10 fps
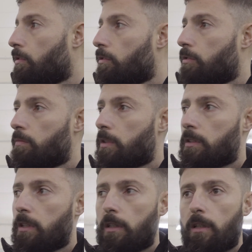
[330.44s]

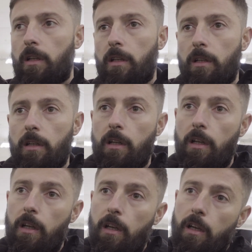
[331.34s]
sometimes in
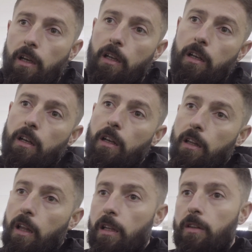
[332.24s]

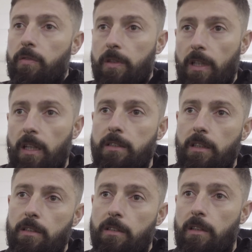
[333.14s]
the indoor
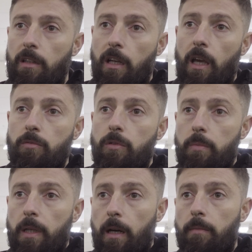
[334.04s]
facilities, the games could
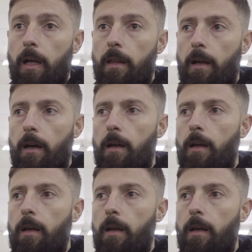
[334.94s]
become like that.